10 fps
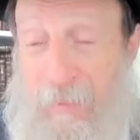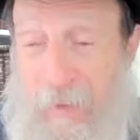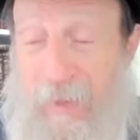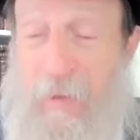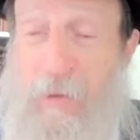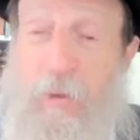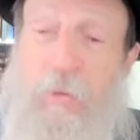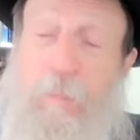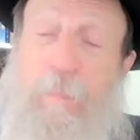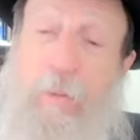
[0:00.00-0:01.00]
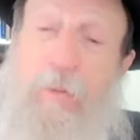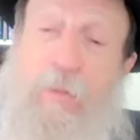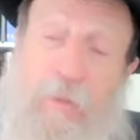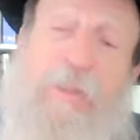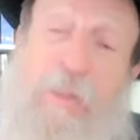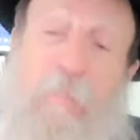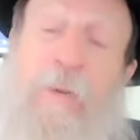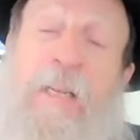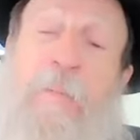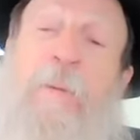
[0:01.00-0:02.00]
the fire, so the Baron thought that the
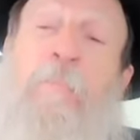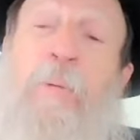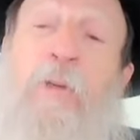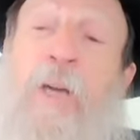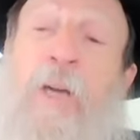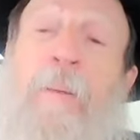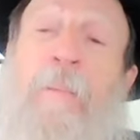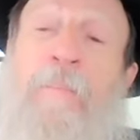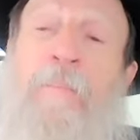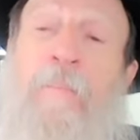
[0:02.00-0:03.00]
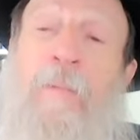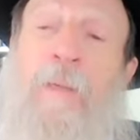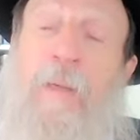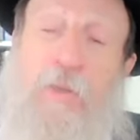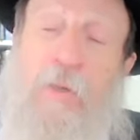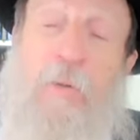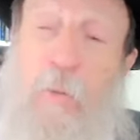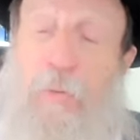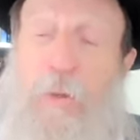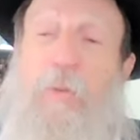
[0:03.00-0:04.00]
money had been burnt up. He saw the
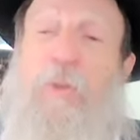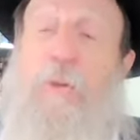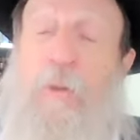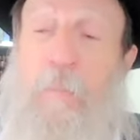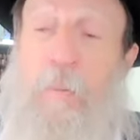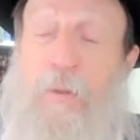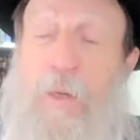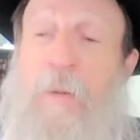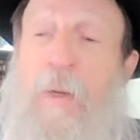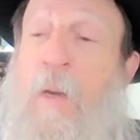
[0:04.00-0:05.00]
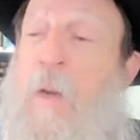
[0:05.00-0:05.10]
whole thing was totally burned up.